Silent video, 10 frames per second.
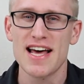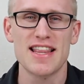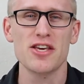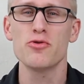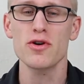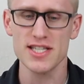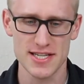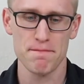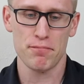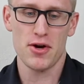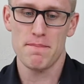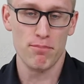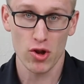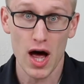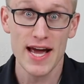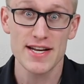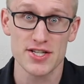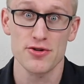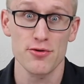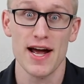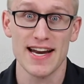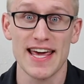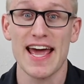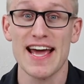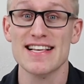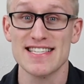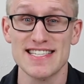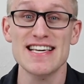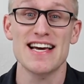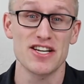that you are simply blind to and can't see,